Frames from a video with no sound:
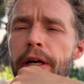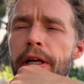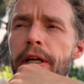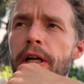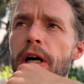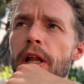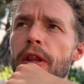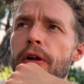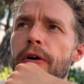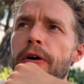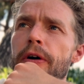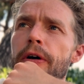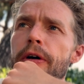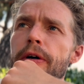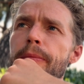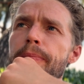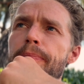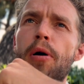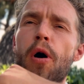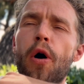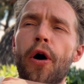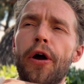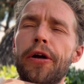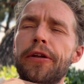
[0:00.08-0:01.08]
another
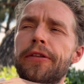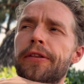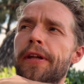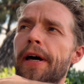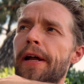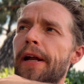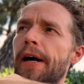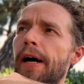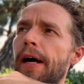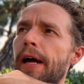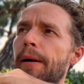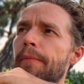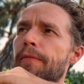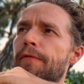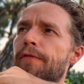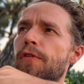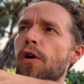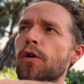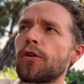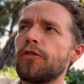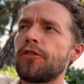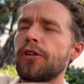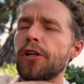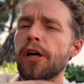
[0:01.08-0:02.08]
point that I am
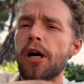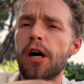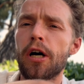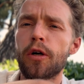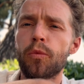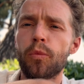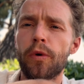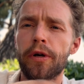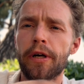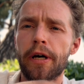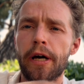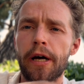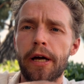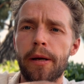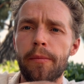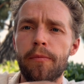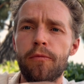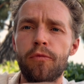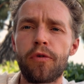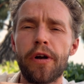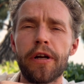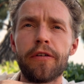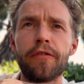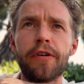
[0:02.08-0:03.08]
focusing on when
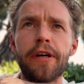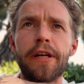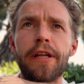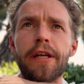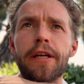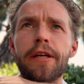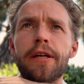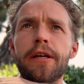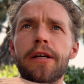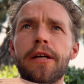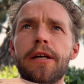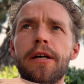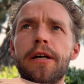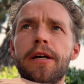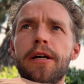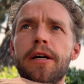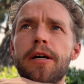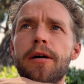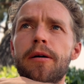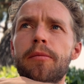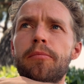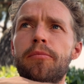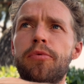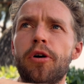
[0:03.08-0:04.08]
I'm renovating
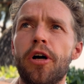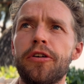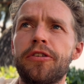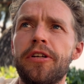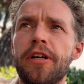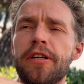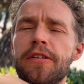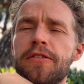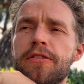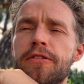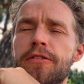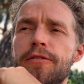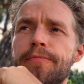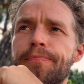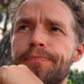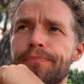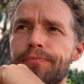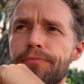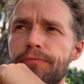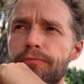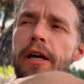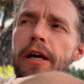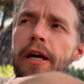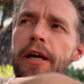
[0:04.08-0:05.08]
projects
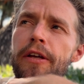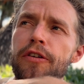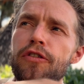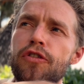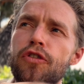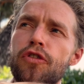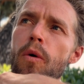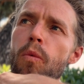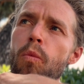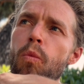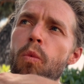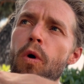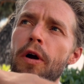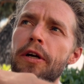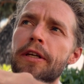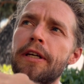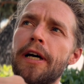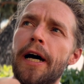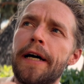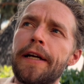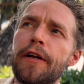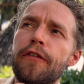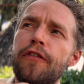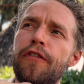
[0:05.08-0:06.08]
is what
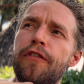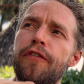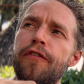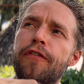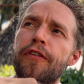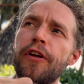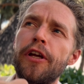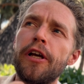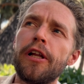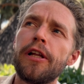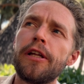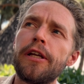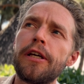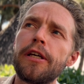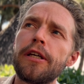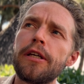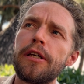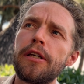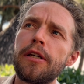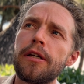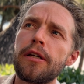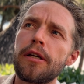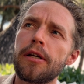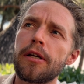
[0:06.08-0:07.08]
kind of feeling
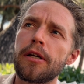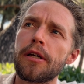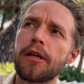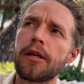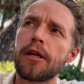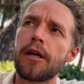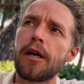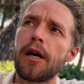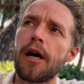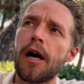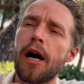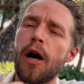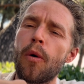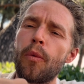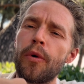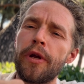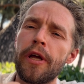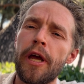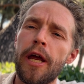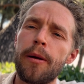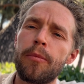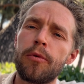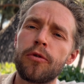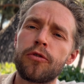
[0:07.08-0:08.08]
are
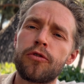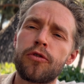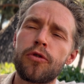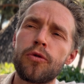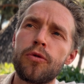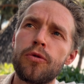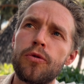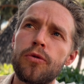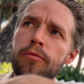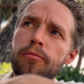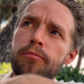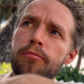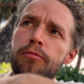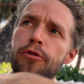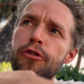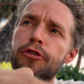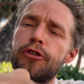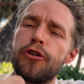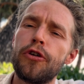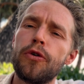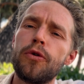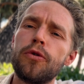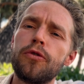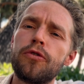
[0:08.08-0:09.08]
we able to
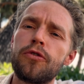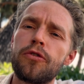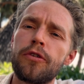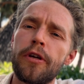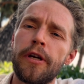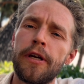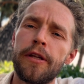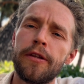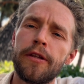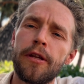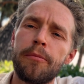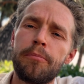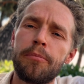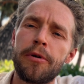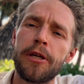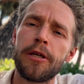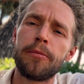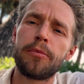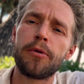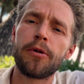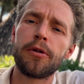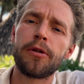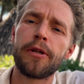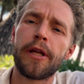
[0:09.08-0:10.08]
produce in the
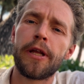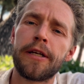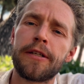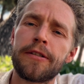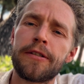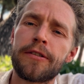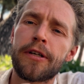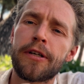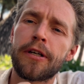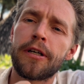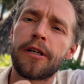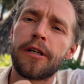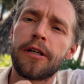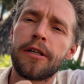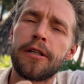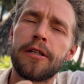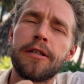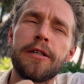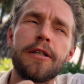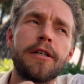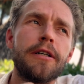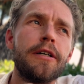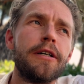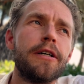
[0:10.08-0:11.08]
people that's gonna
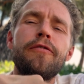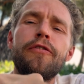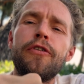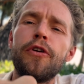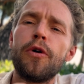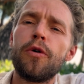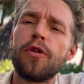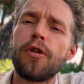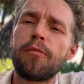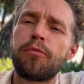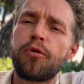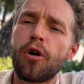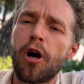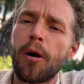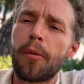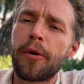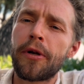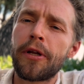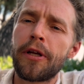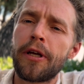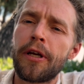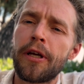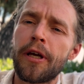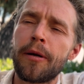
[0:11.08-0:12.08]
view the
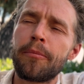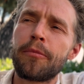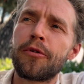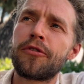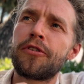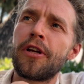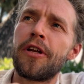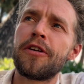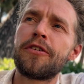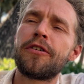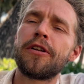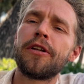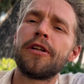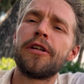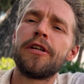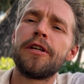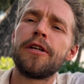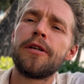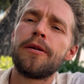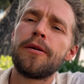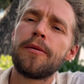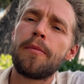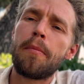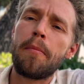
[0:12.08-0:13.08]
property and
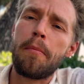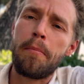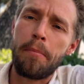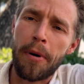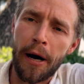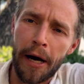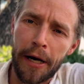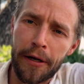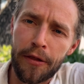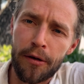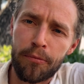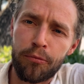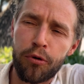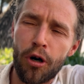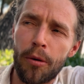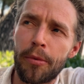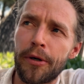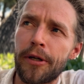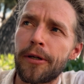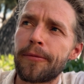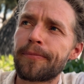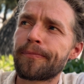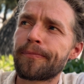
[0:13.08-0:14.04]
potentially buy the property.